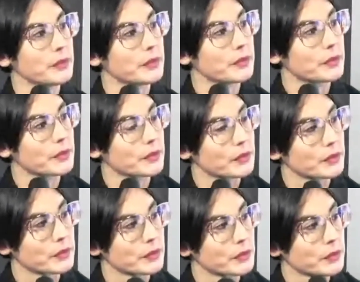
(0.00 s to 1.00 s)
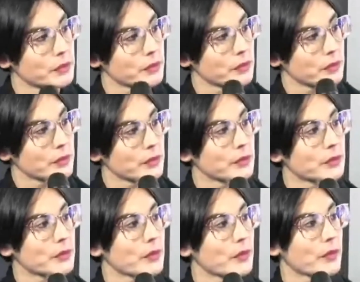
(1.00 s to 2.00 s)
I mean, this will be for tomorrow and for
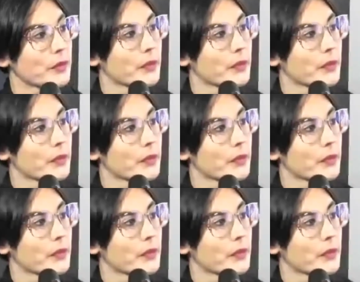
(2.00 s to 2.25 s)
Sunday,